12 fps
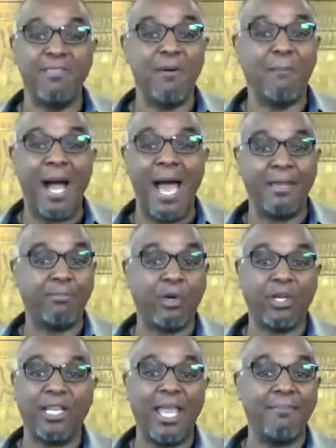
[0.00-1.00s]
in the body.
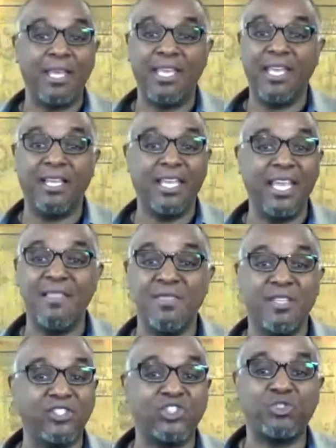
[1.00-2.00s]
Proclaim the healing in
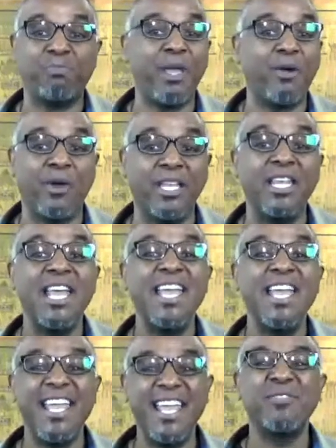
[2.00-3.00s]
the spirit
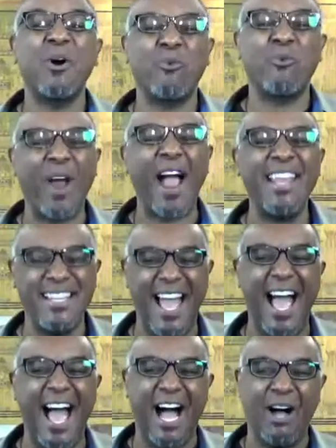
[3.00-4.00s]
in the right
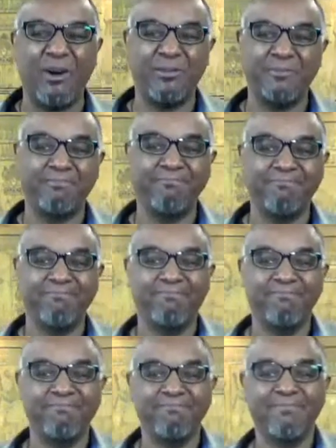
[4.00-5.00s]
now.
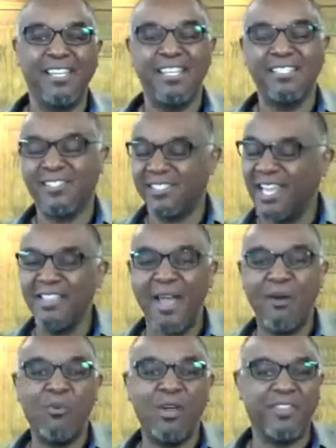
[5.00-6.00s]
Sing
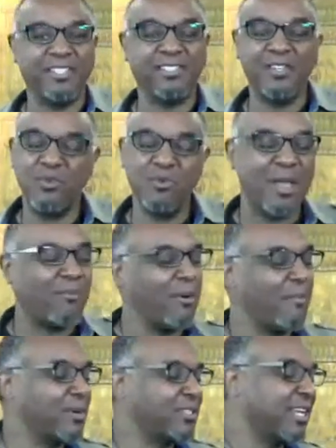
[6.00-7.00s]
that with us. So do that
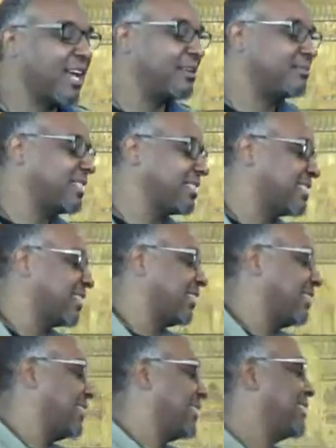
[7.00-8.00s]
one more time, Sister
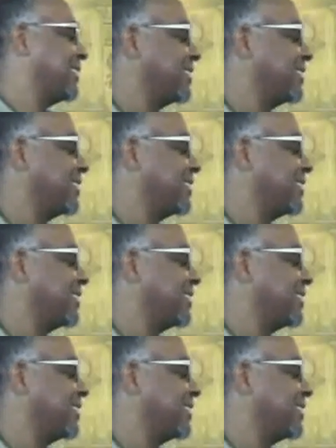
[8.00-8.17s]
Kenita.